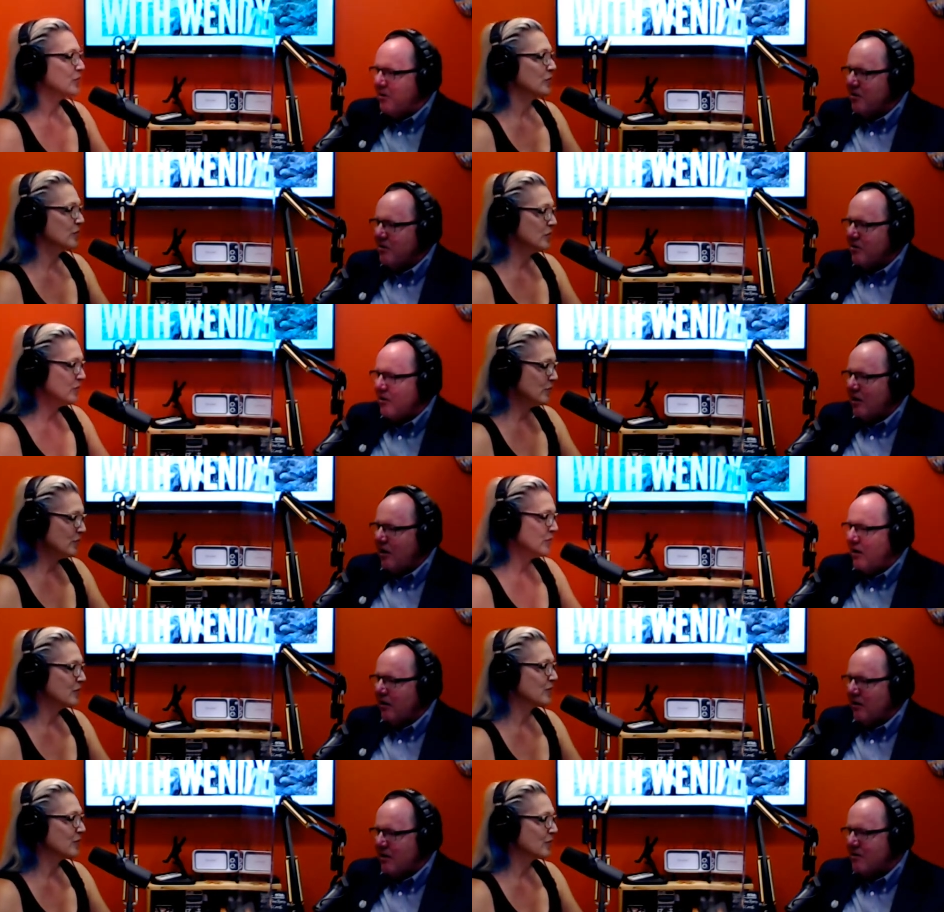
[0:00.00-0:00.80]
Speaker 1: Mm-hmm. Uh, at
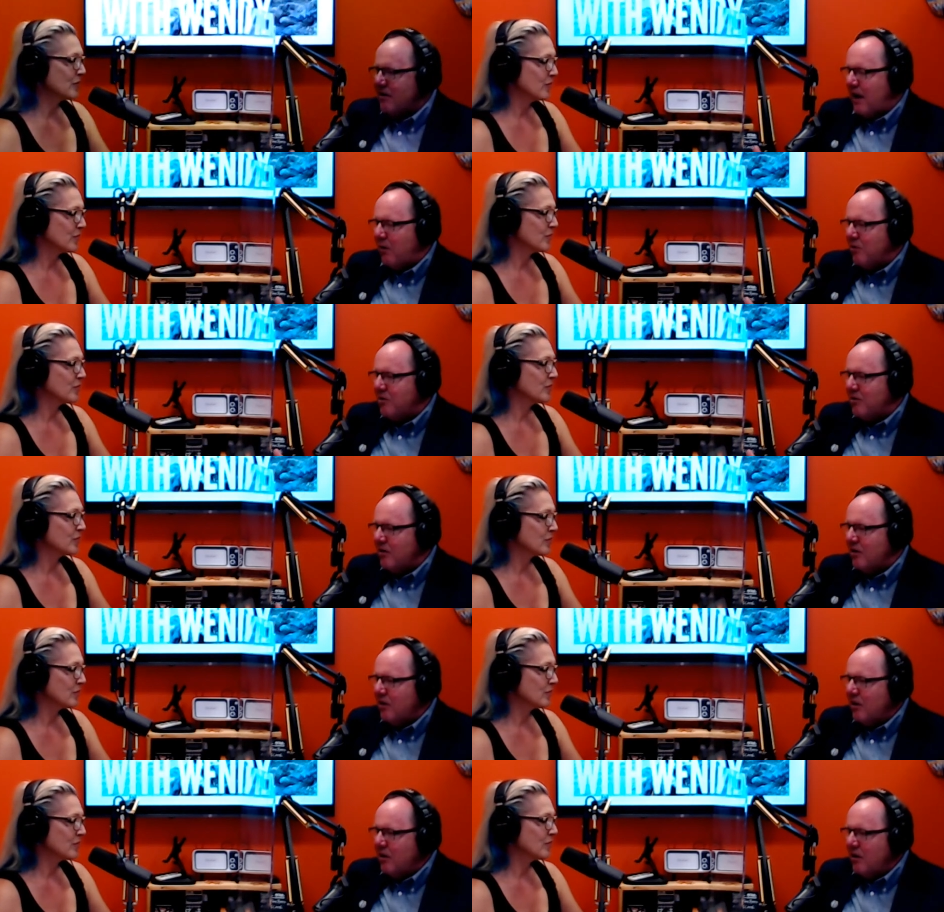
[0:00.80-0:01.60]
least that was the
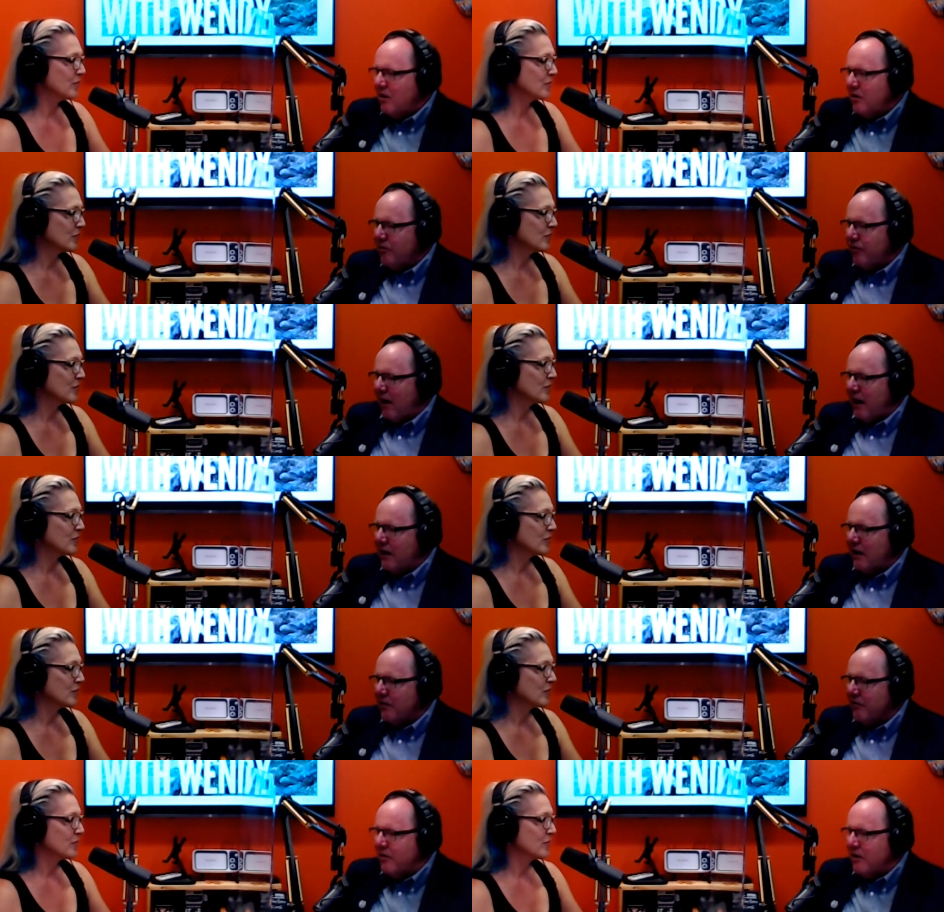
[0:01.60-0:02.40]
finding
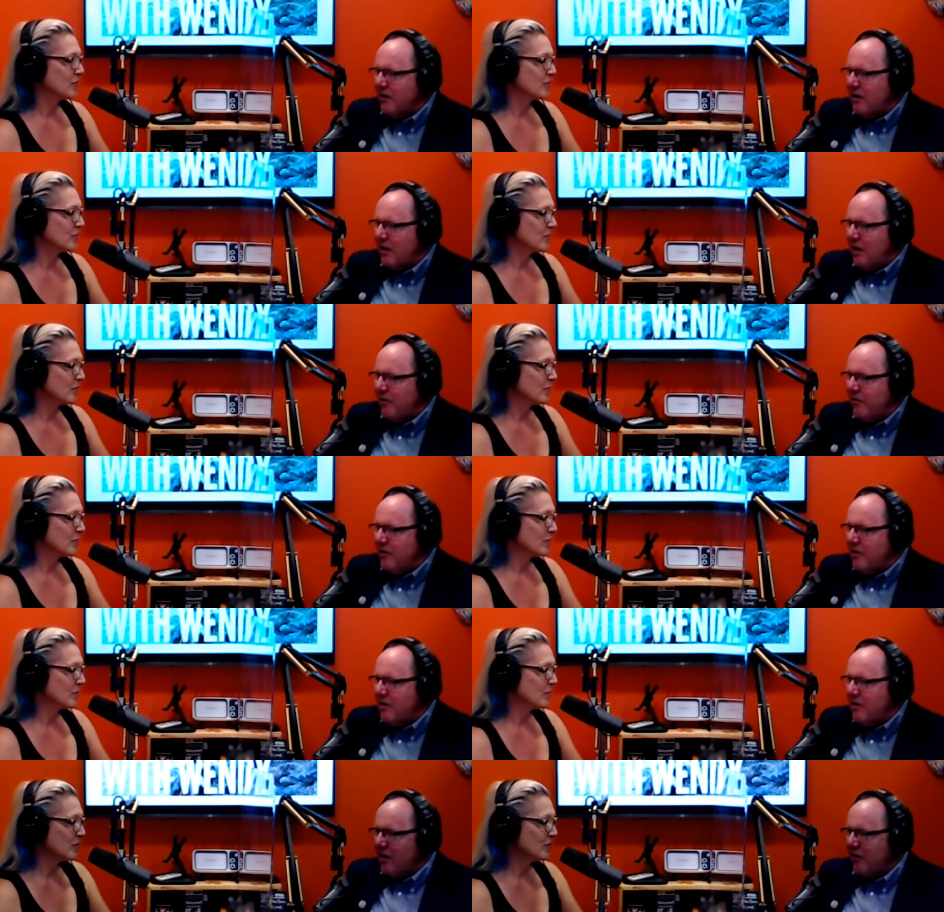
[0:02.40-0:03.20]
of the of the
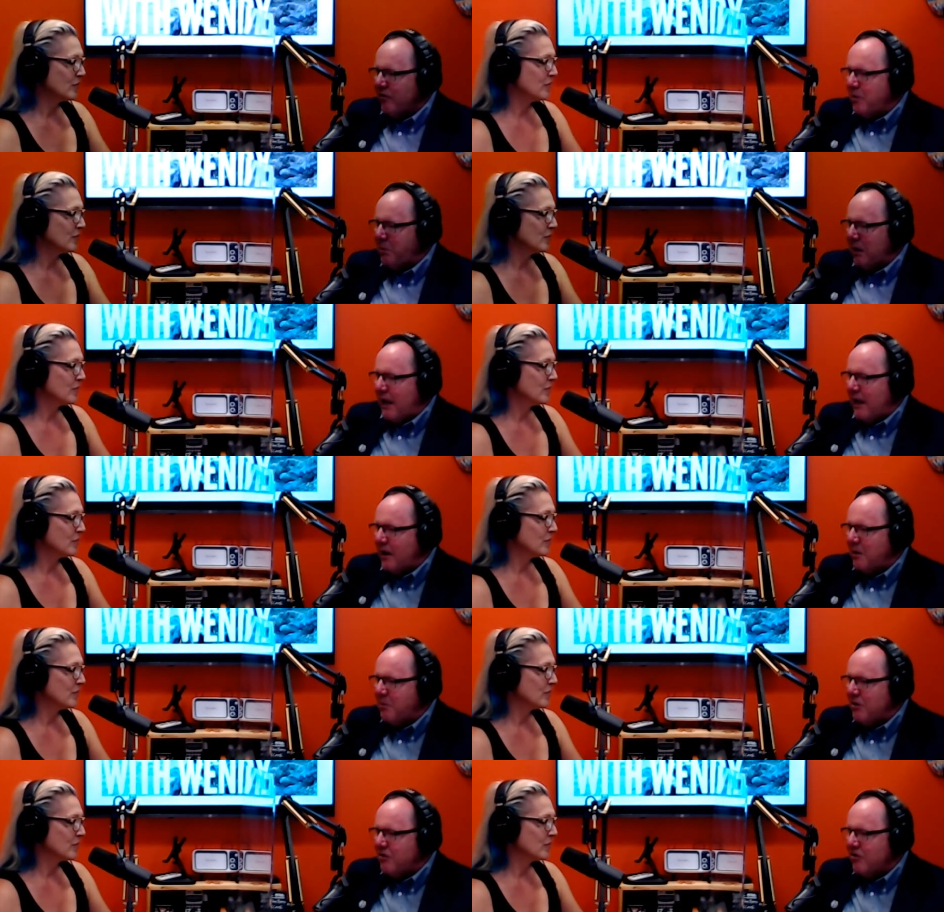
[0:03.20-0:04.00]
of the planning
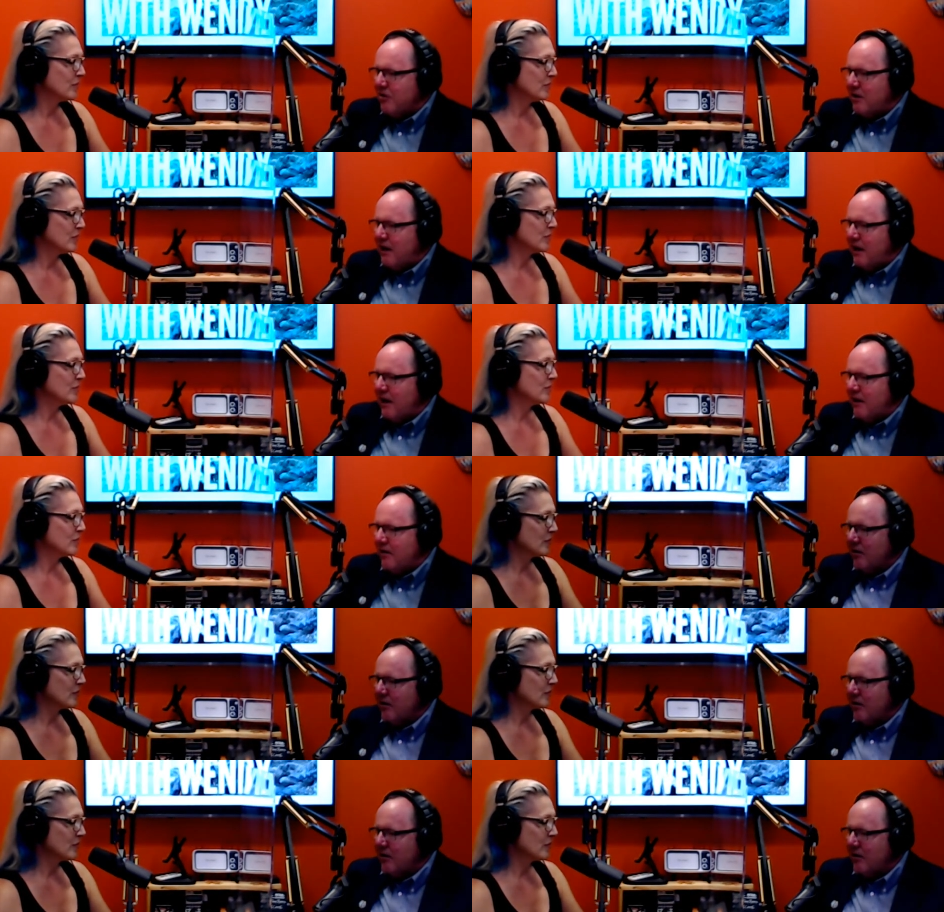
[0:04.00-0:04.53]
commission and uh,